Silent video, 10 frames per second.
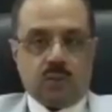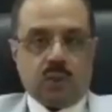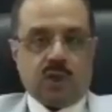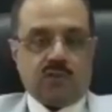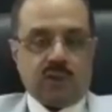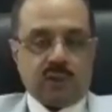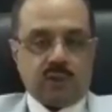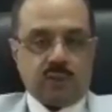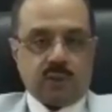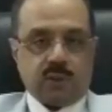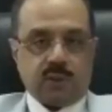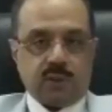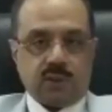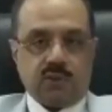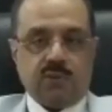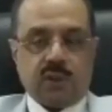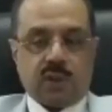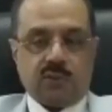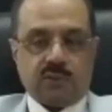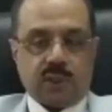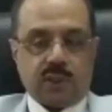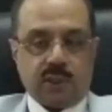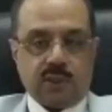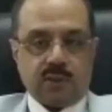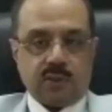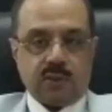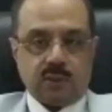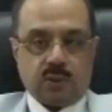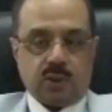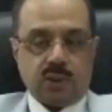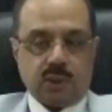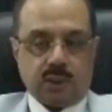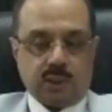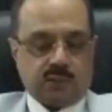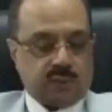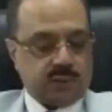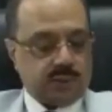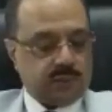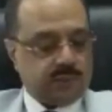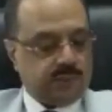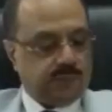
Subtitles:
who are afflicted with severe life-threatening neurological dysfunction.